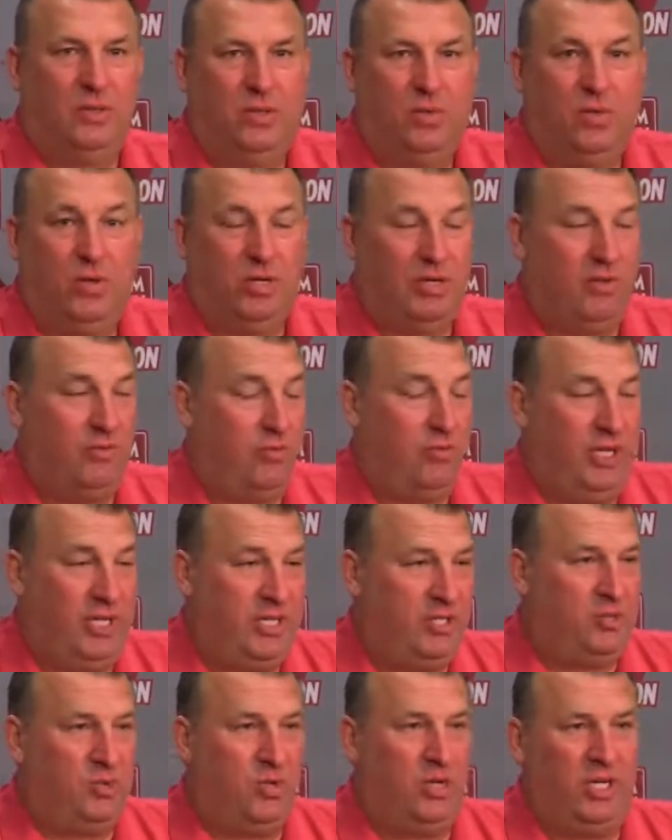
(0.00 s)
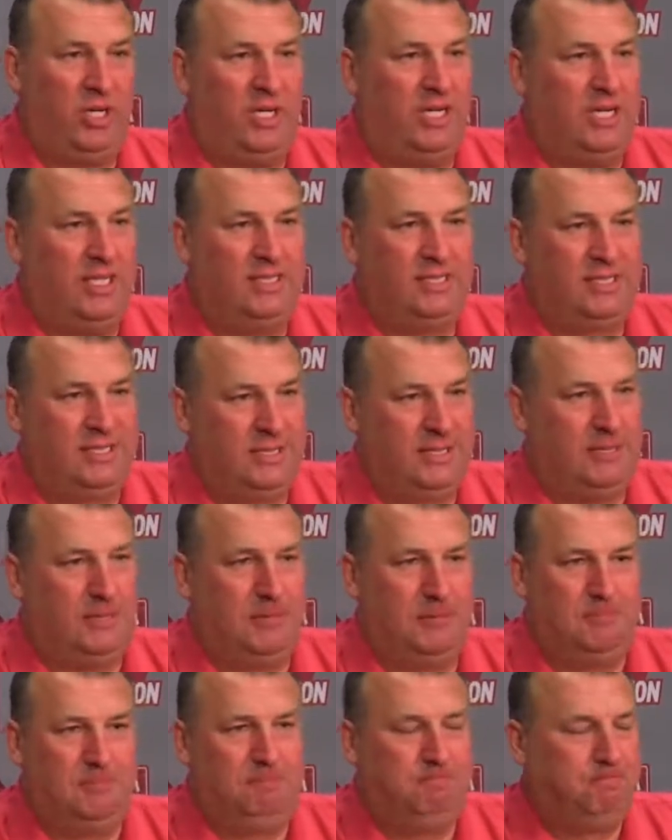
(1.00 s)
Well, every week is what it is.
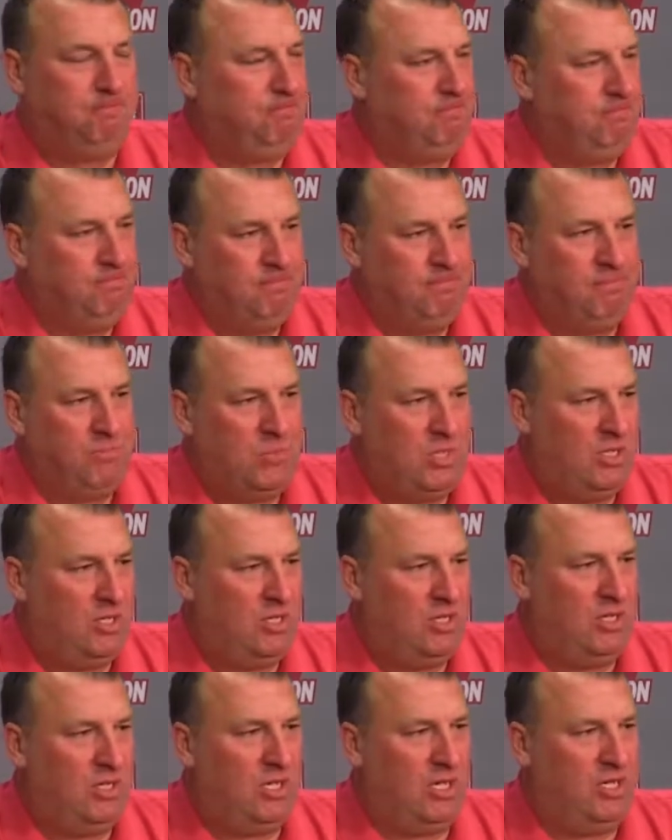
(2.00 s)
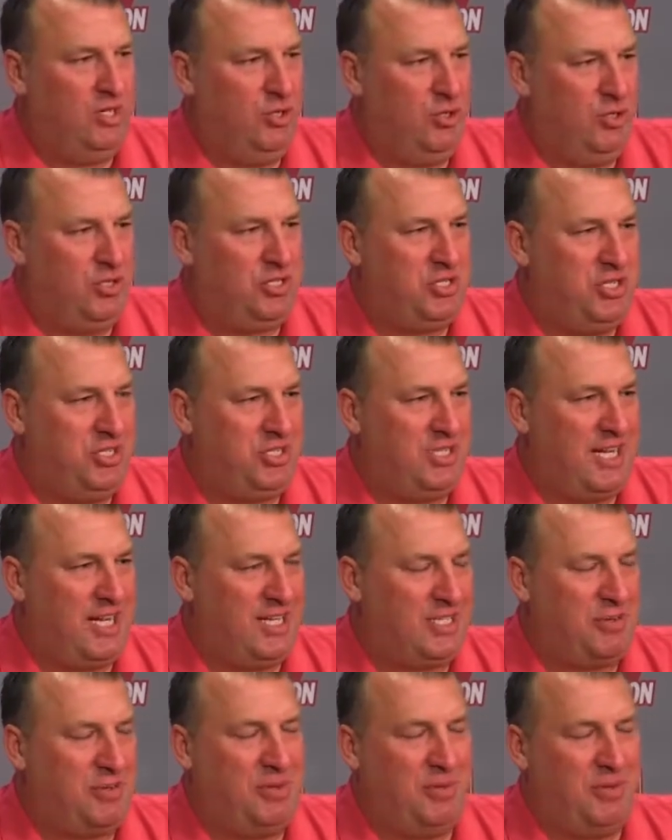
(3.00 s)
You know, you see
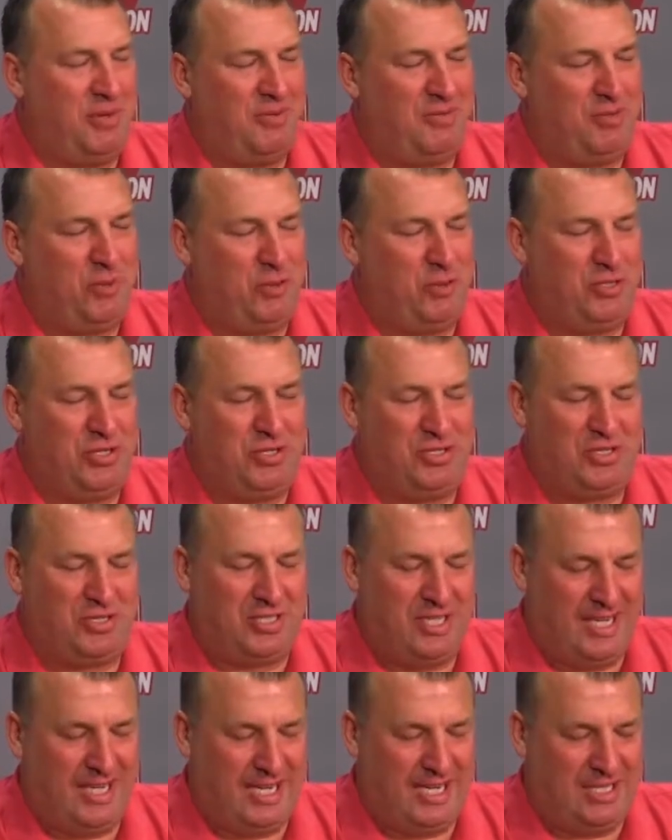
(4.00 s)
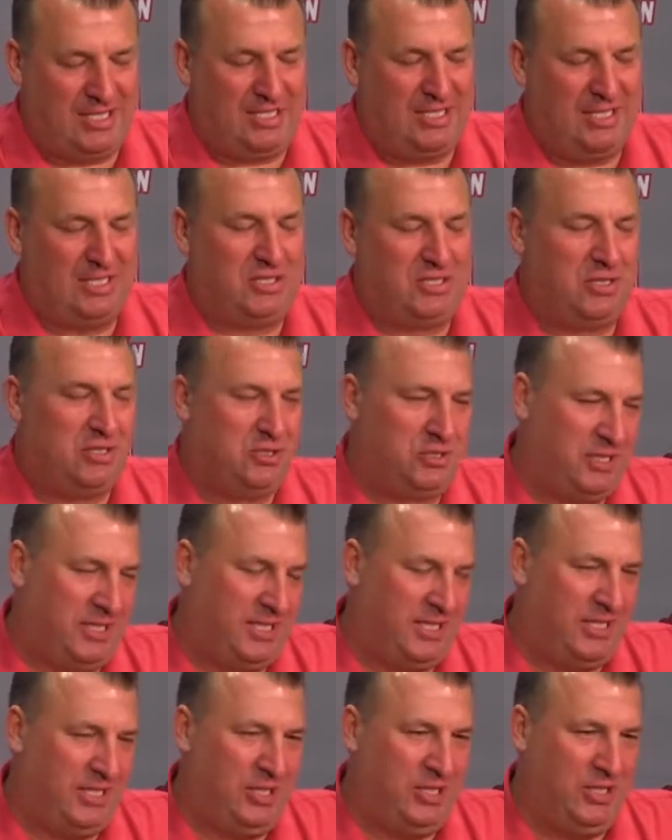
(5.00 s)
stats. I remember my first year, the stats, and I saw the
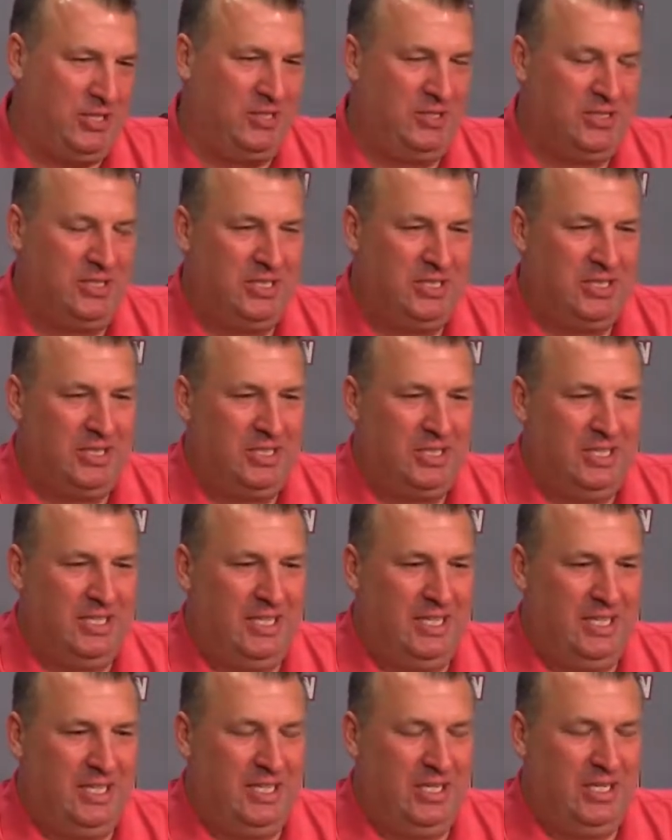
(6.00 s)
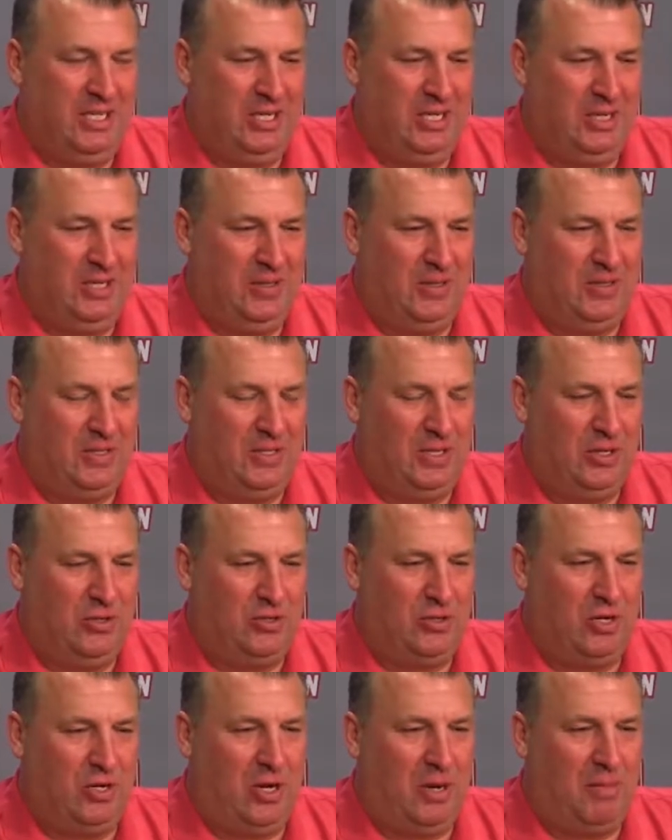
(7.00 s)
second year. And then
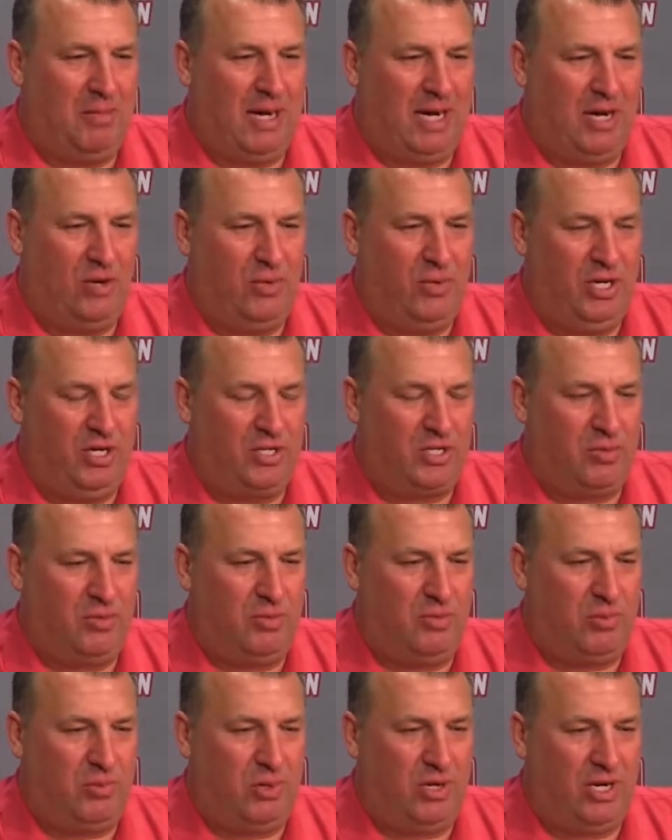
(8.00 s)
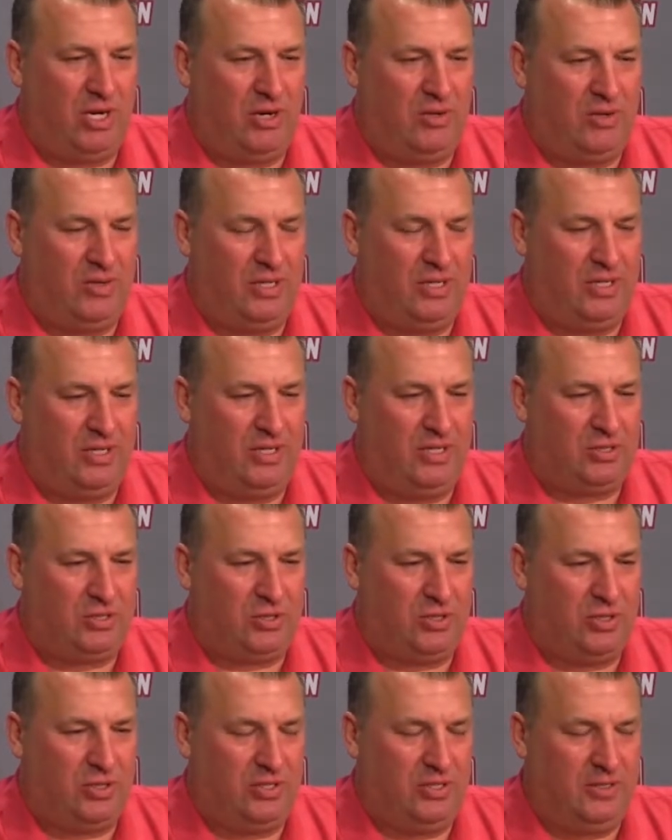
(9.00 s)
during our bye week, someone put out, I
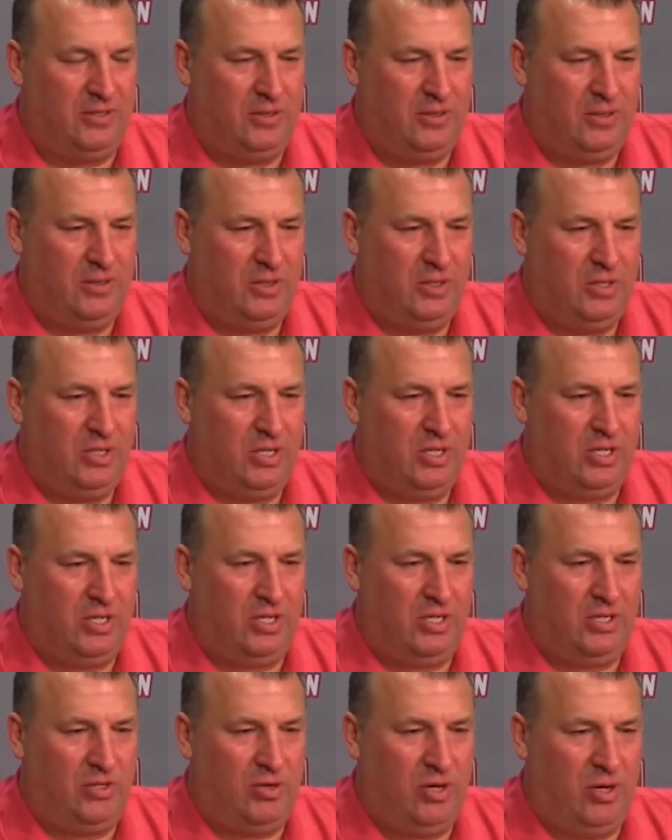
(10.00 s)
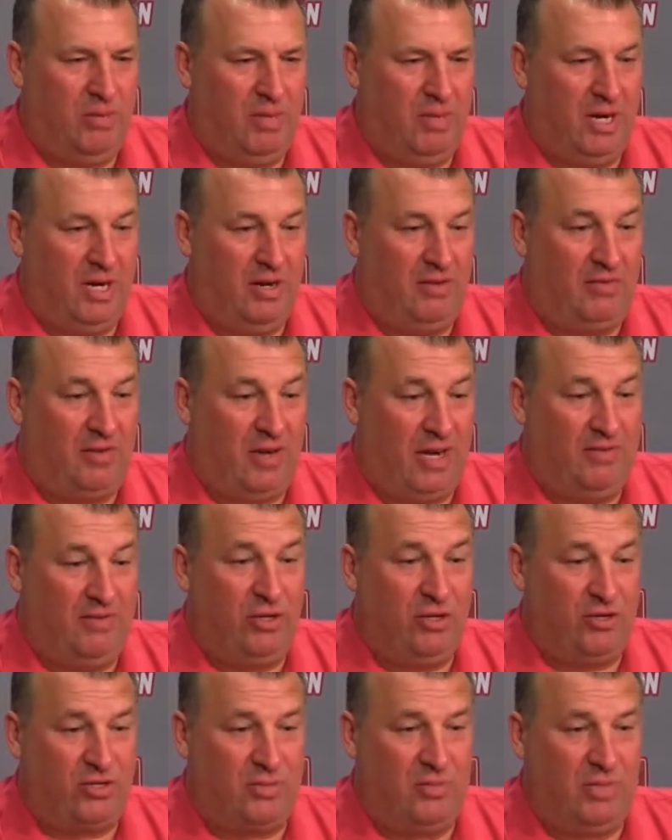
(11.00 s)
saw the, during my 5
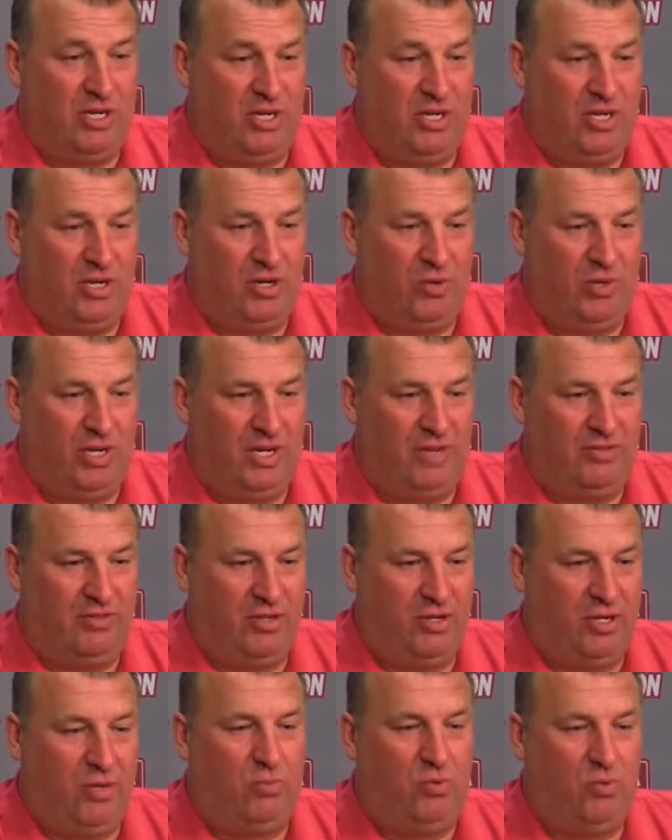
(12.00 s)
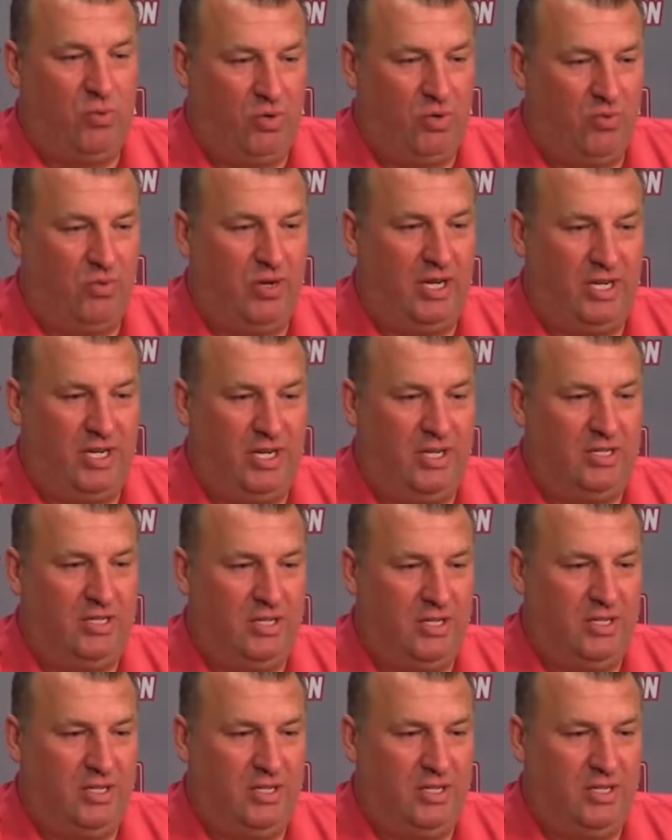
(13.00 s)
years of being here, we have the number one rated